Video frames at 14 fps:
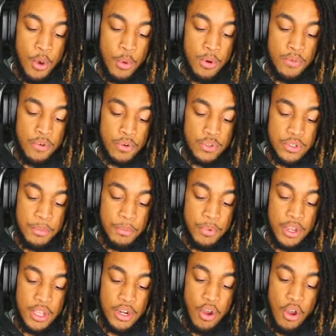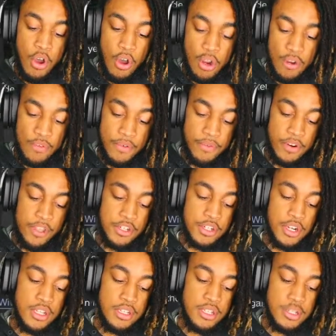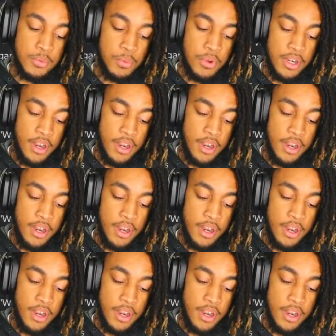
we're focused on bringing all of our franchises one